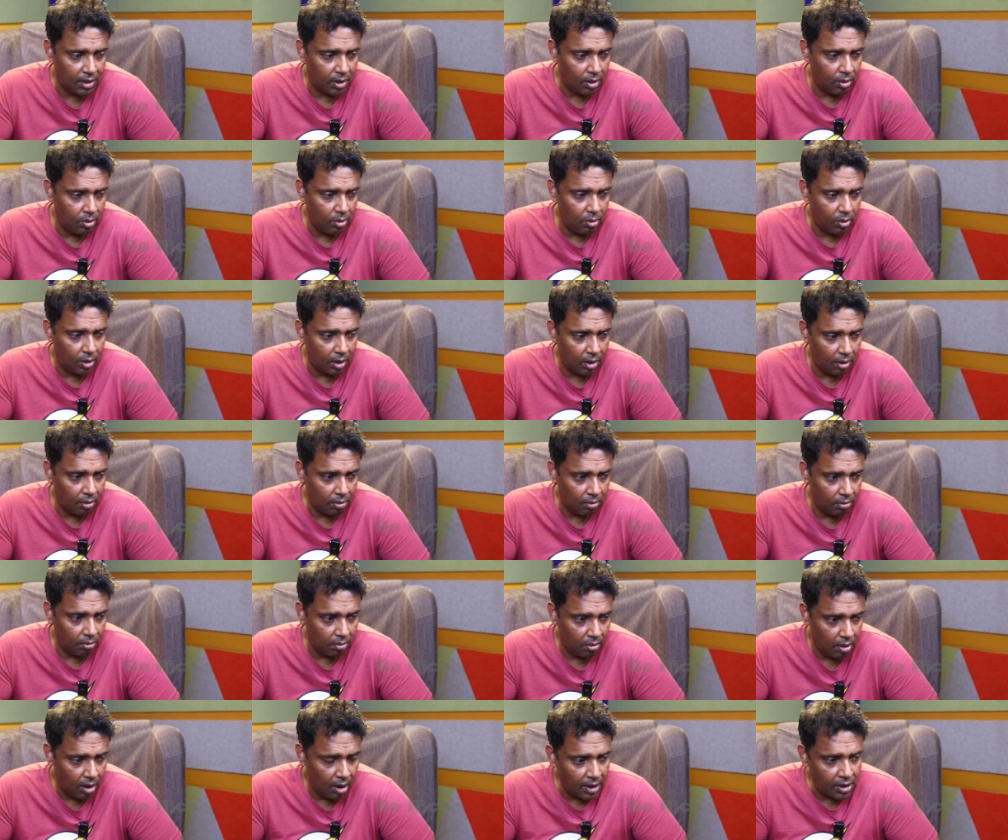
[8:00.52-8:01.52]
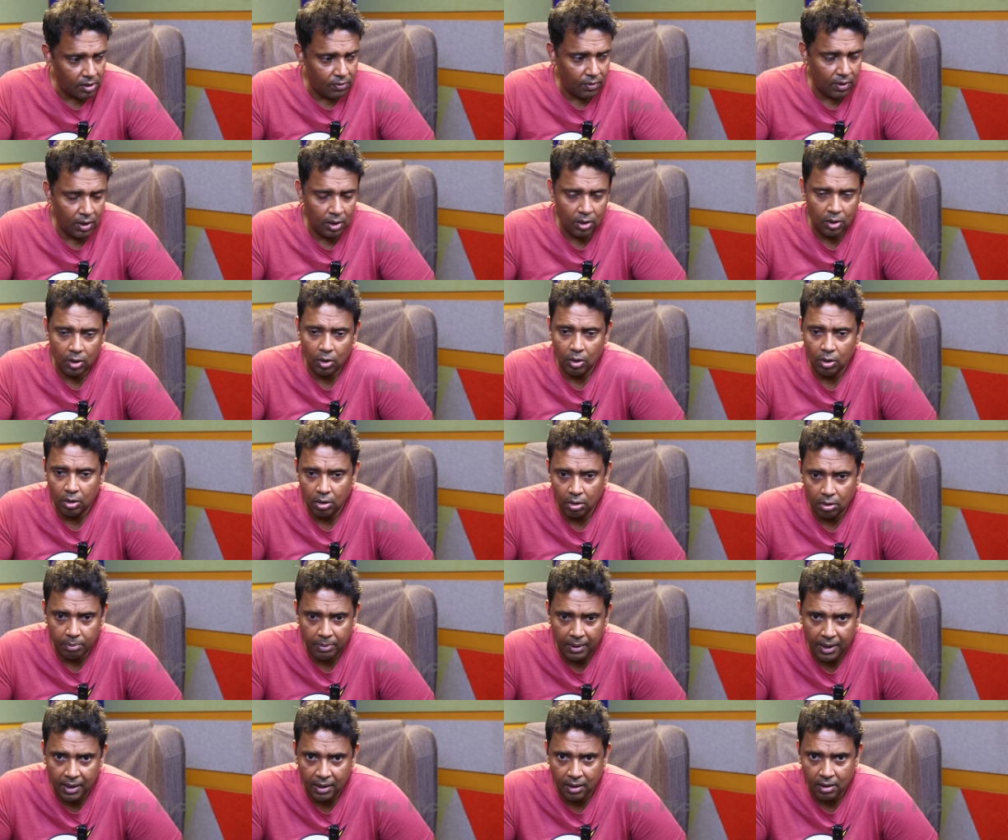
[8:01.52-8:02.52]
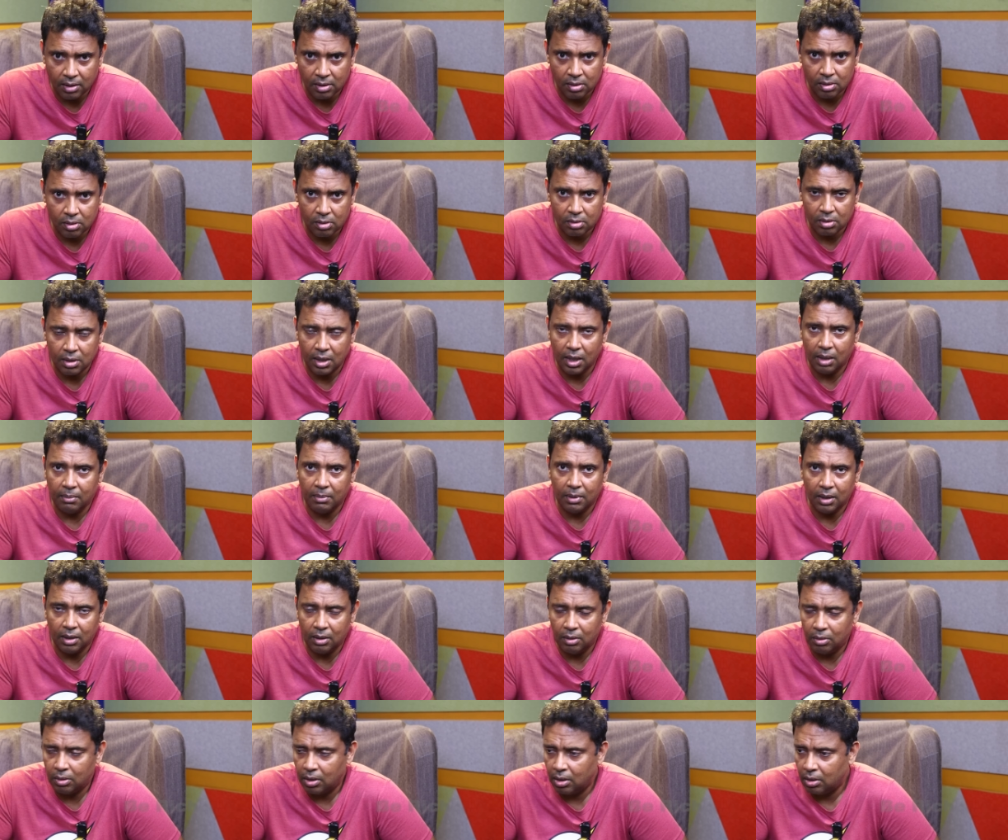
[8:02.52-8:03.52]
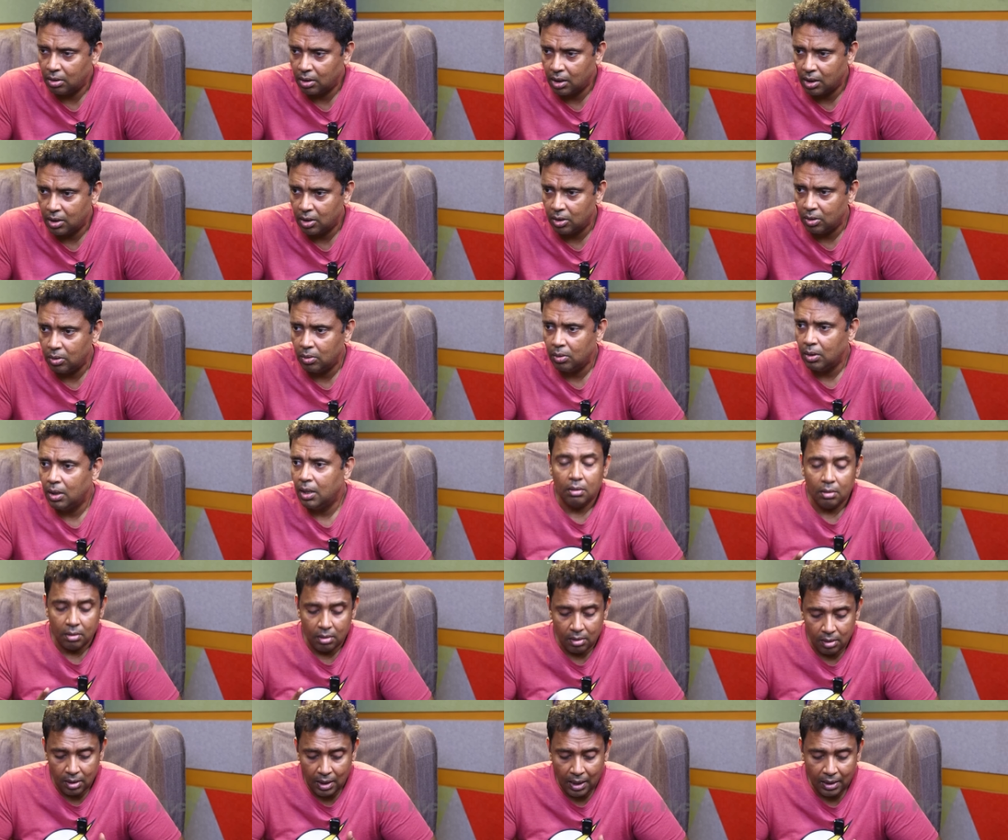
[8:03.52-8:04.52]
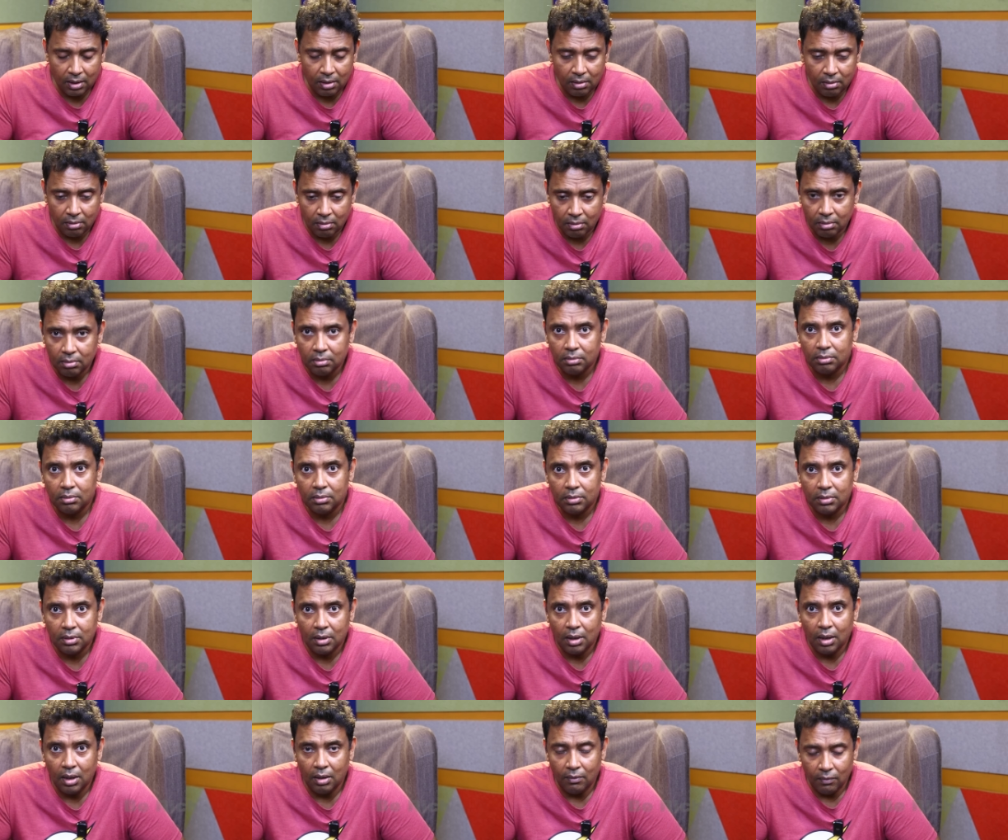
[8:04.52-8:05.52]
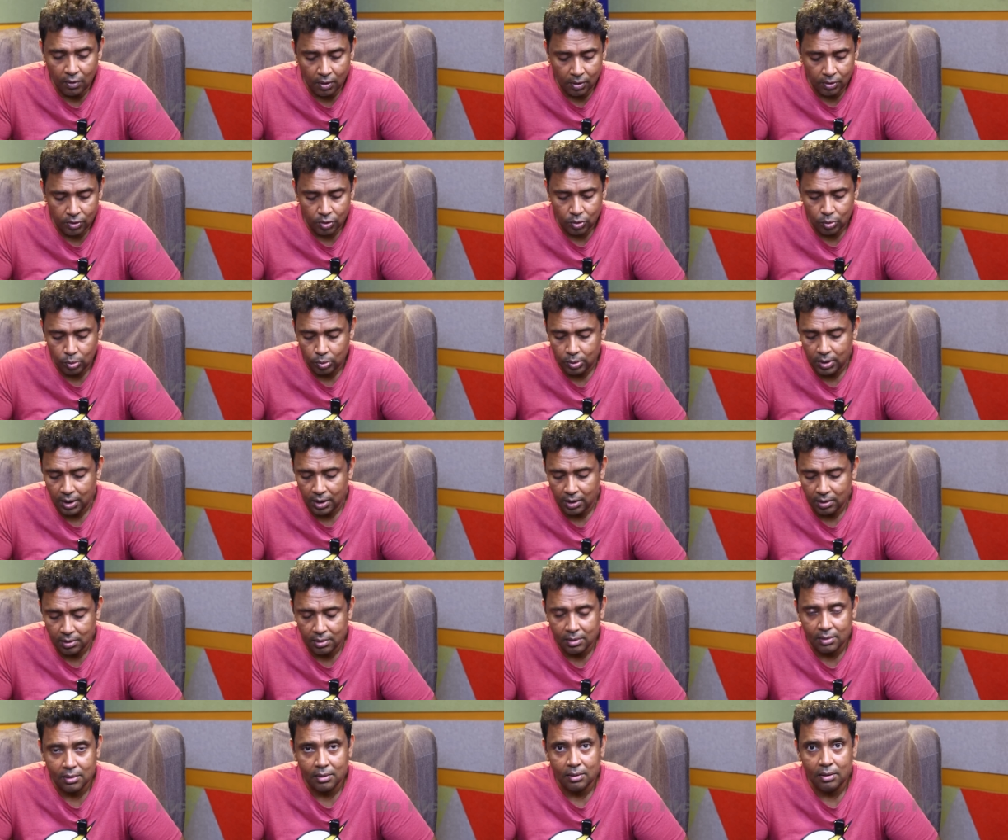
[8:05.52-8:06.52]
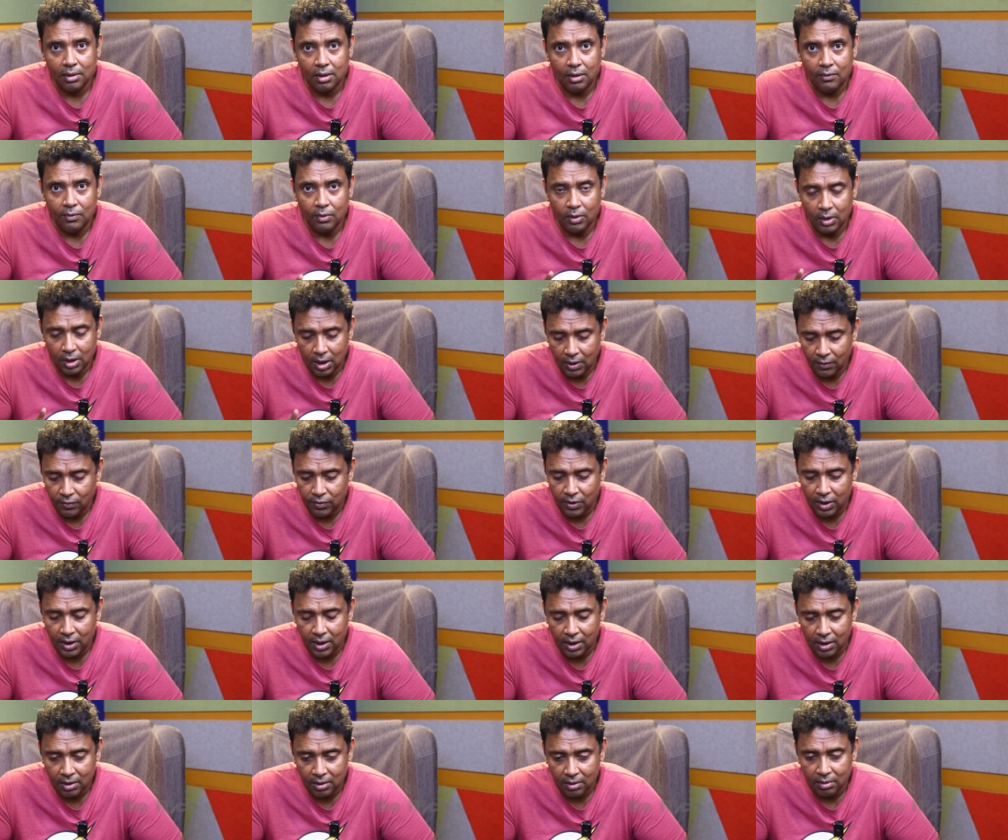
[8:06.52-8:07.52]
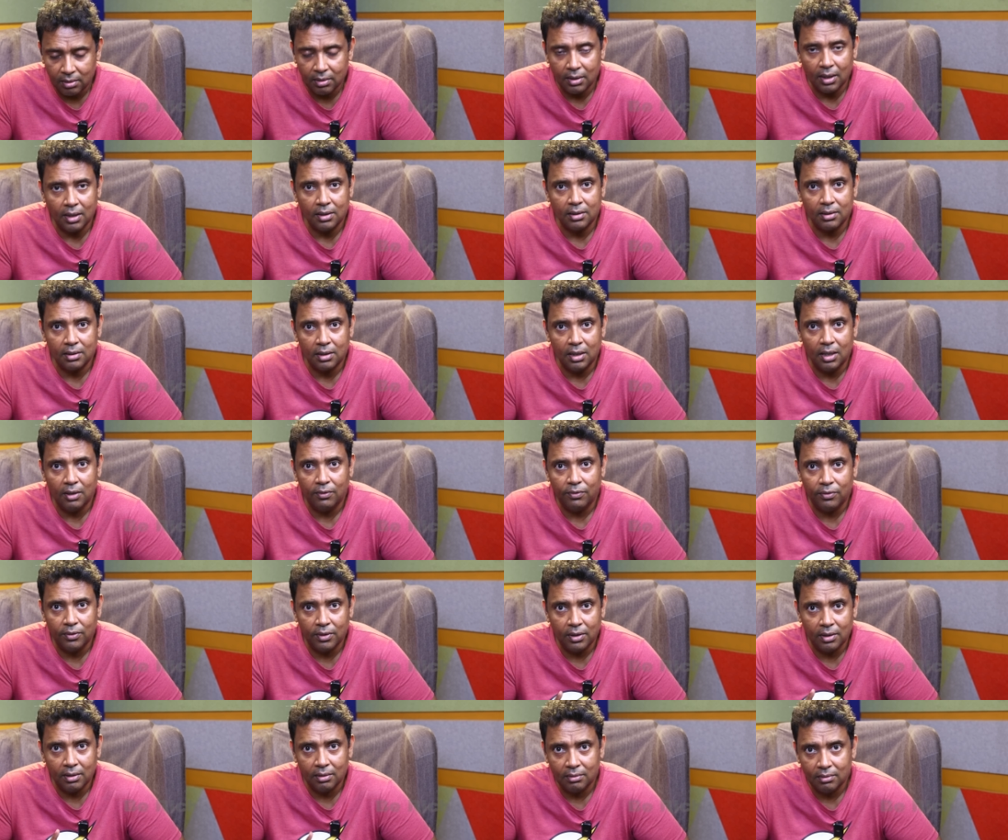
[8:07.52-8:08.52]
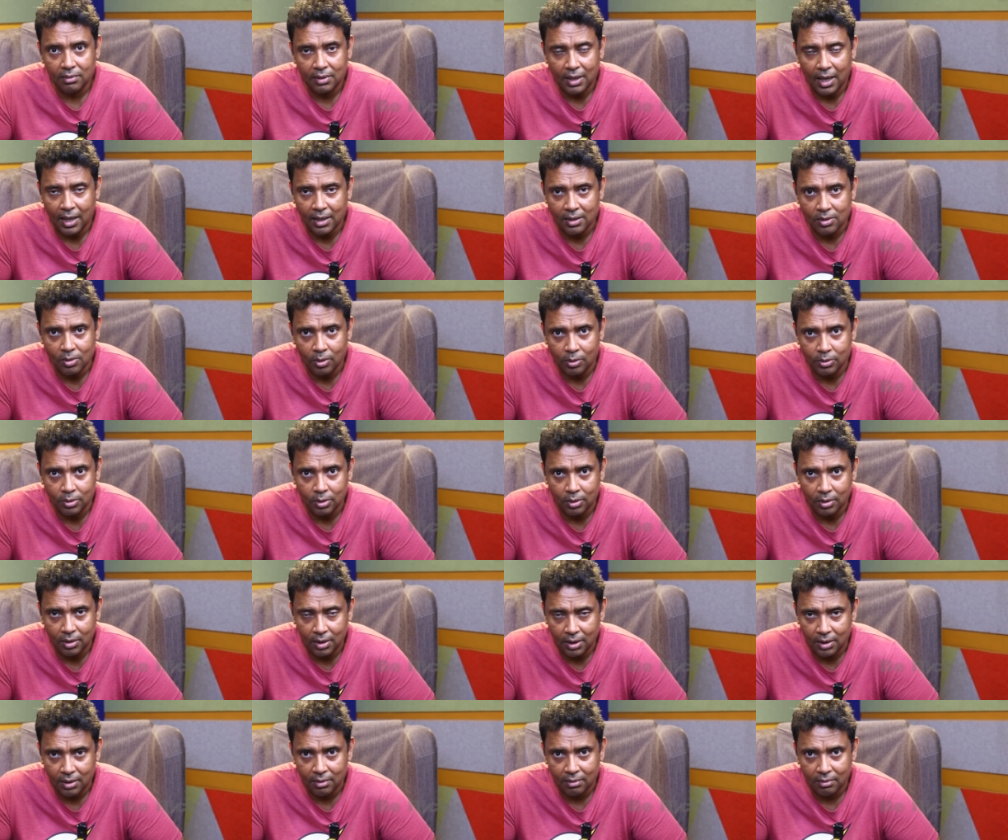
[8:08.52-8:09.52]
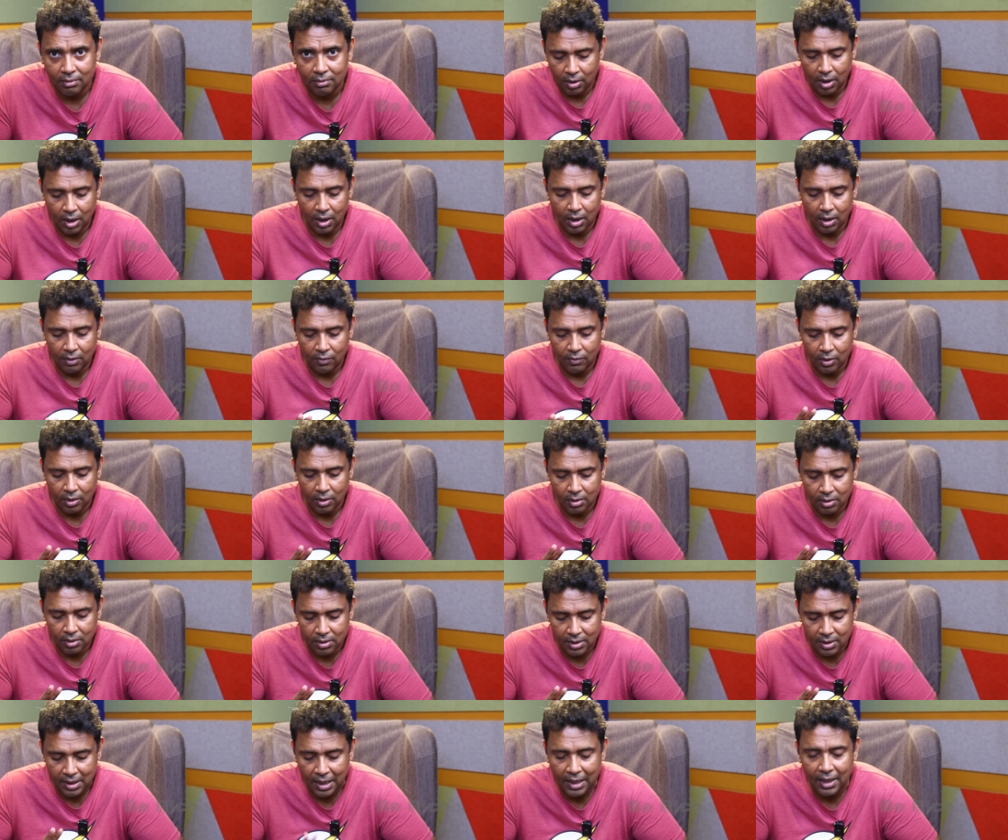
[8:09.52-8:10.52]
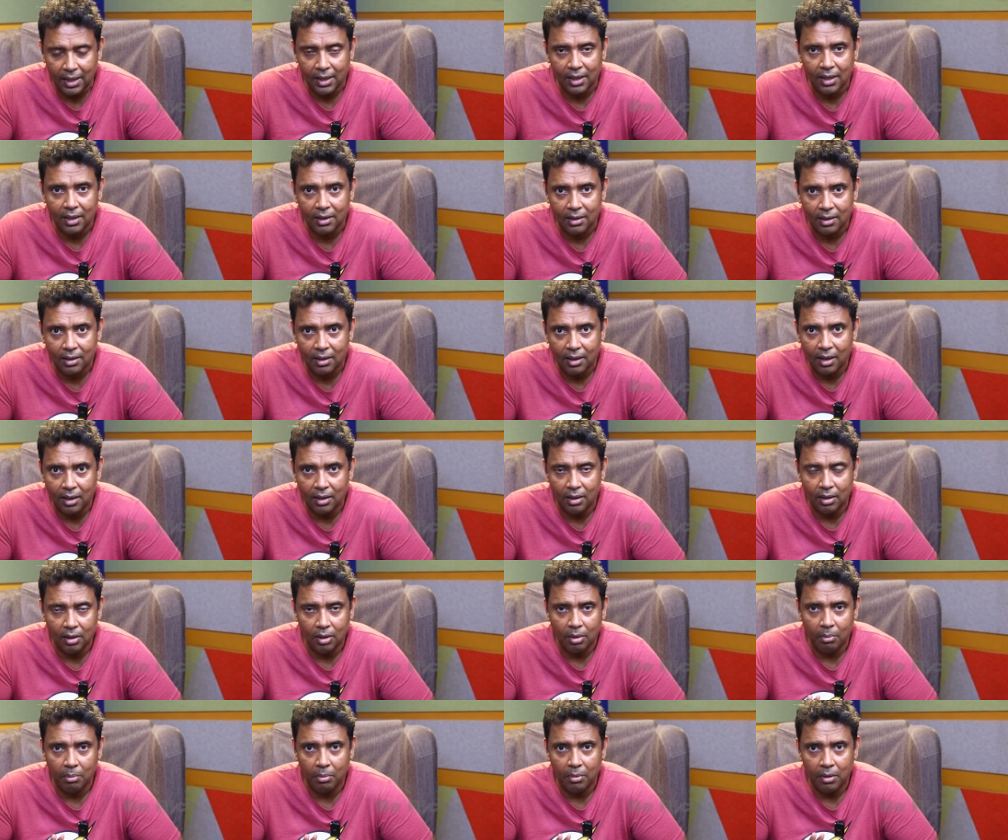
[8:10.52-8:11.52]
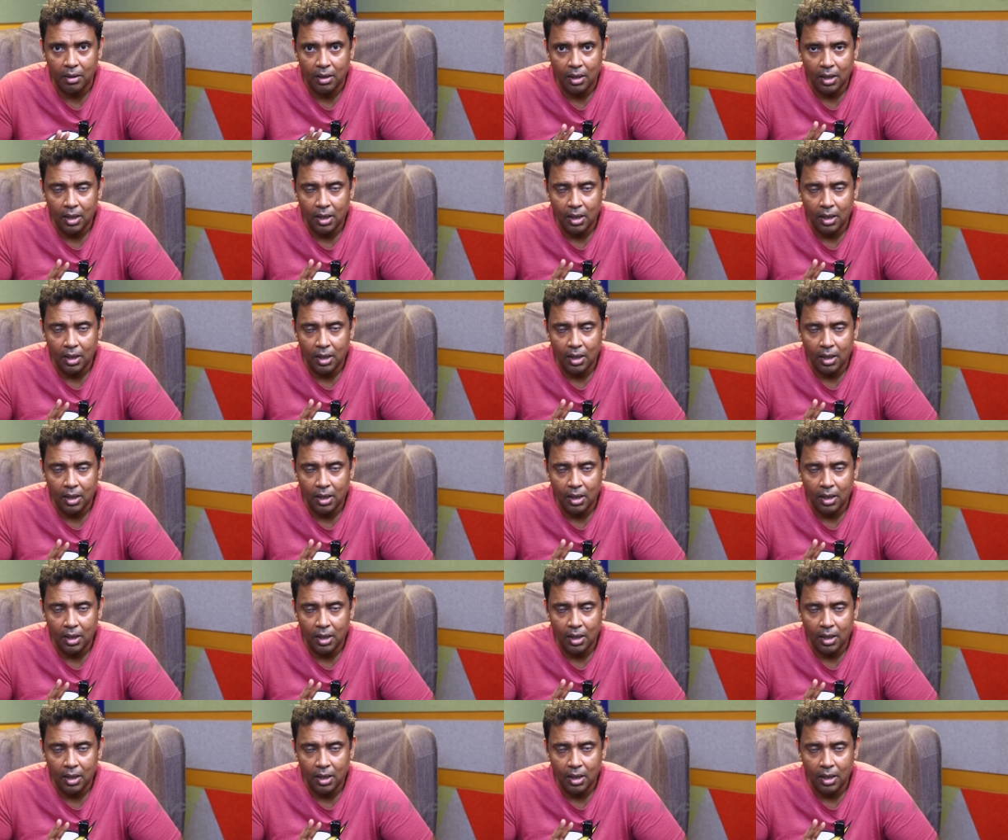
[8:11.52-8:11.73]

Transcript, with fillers: I said you can transfer it to your parents' name and you can continue. That involves two things. If you're gifting it, there's gift tax also in it, and if you're selling it and you're